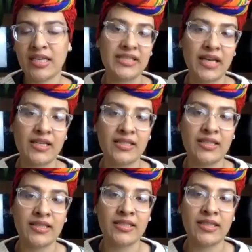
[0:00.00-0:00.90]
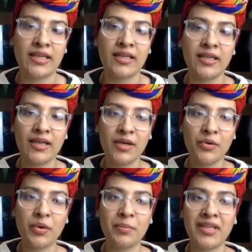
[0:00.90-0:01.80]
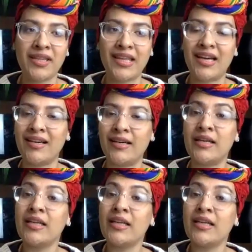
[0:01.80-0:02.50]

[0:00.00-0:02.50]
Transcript: sizes, like women that are